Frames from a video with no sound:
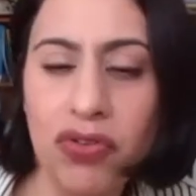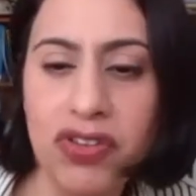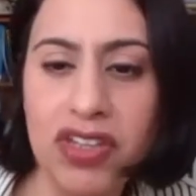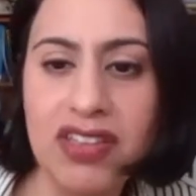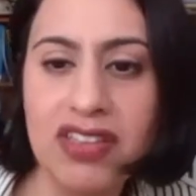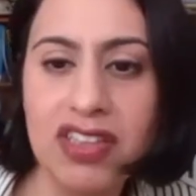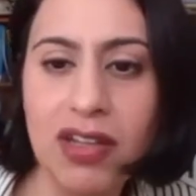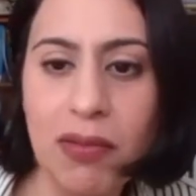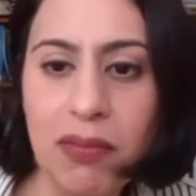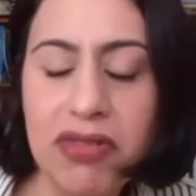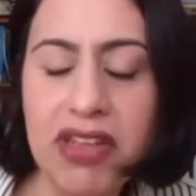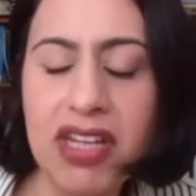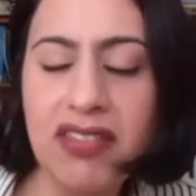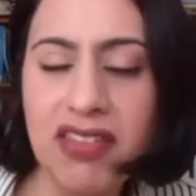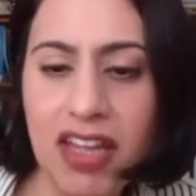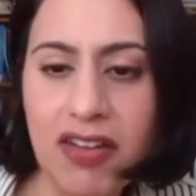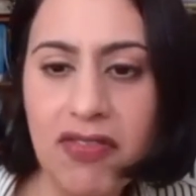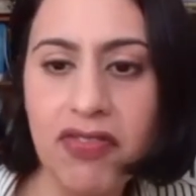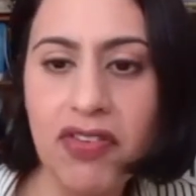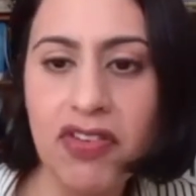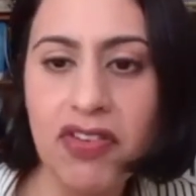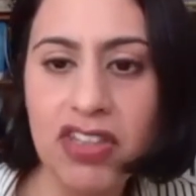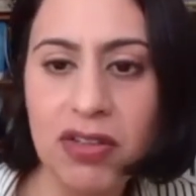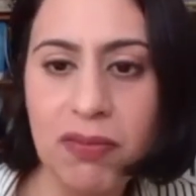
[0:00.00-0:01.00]
It's something they
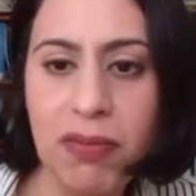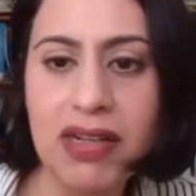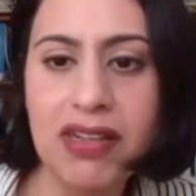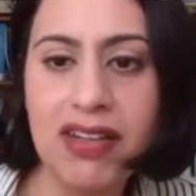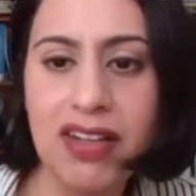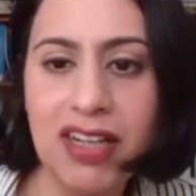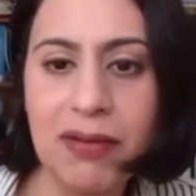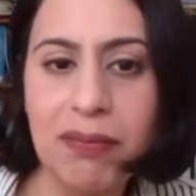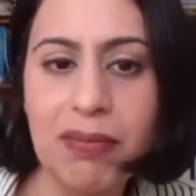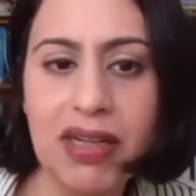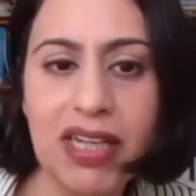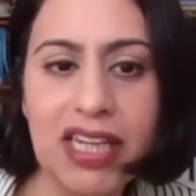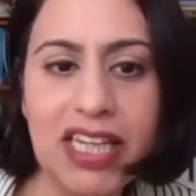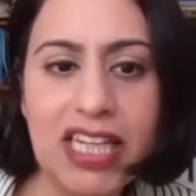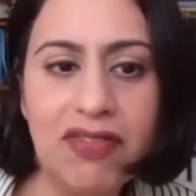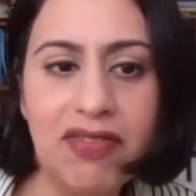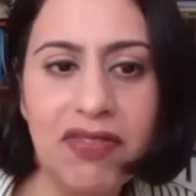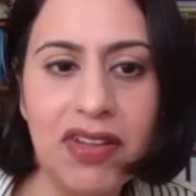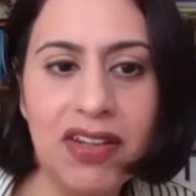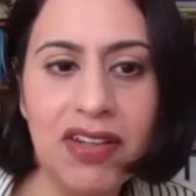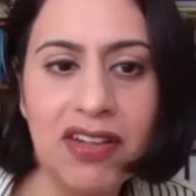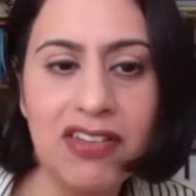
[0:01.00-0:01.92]
fundamentally believe in.